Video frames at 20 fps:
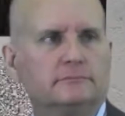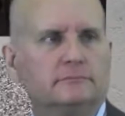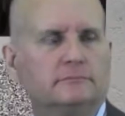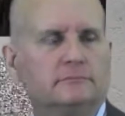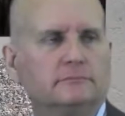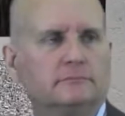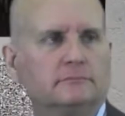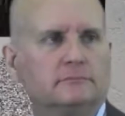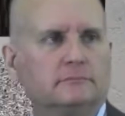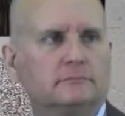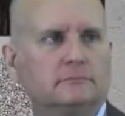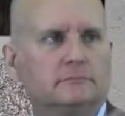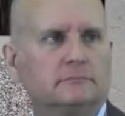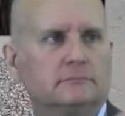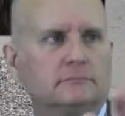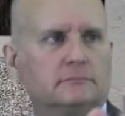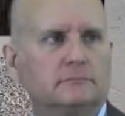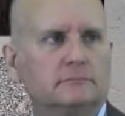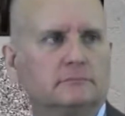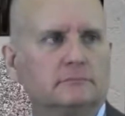
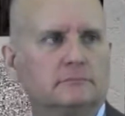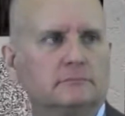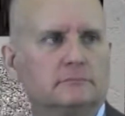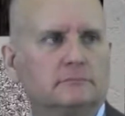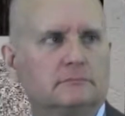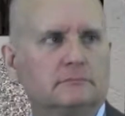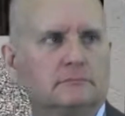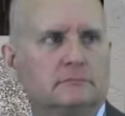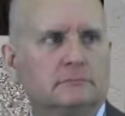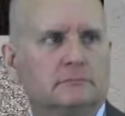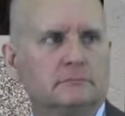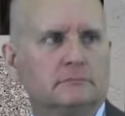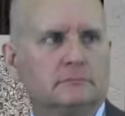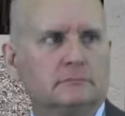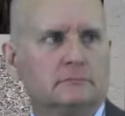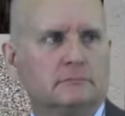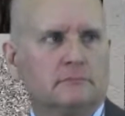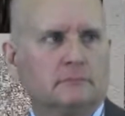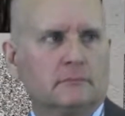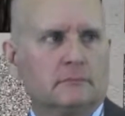
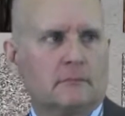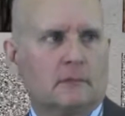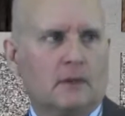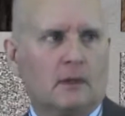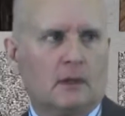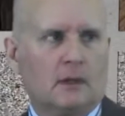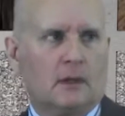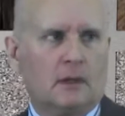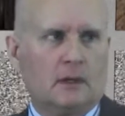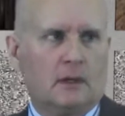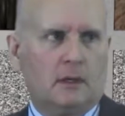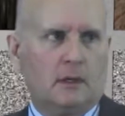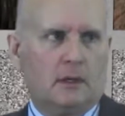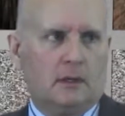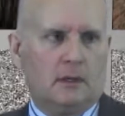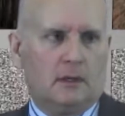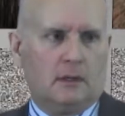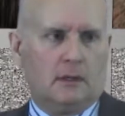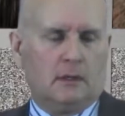No words are spoken by the person on screen.